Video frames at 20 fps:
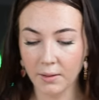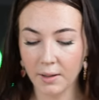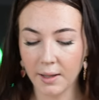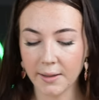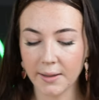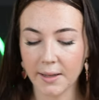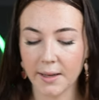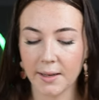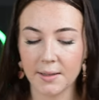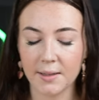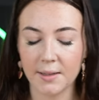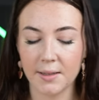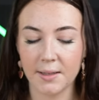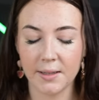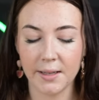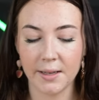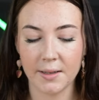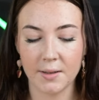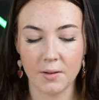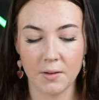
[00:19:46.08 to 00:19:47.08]
Let that
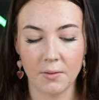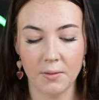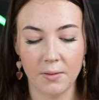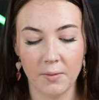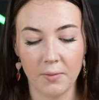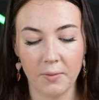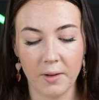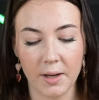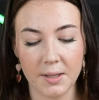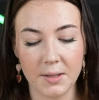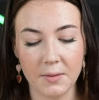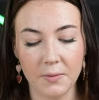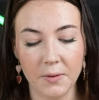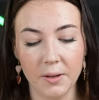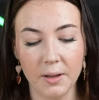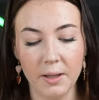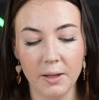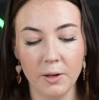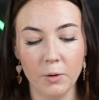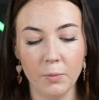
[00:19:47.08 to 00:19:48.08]
sit on the face for
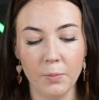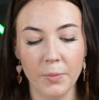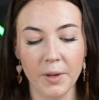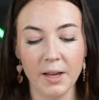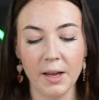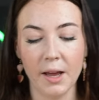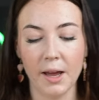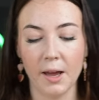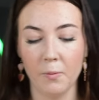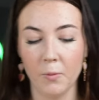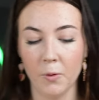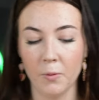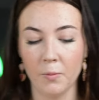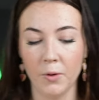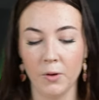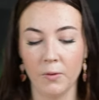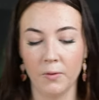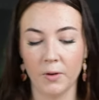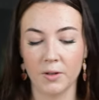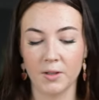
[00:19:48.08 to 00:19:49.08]
a little bit, and we'll
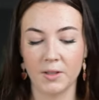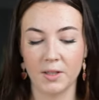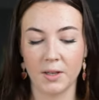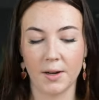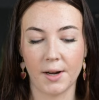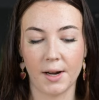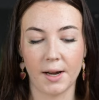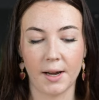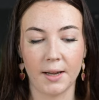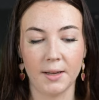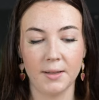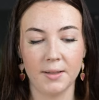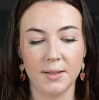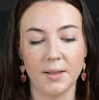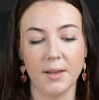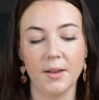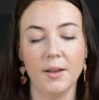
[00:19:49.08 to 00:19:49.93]
move on to eyes.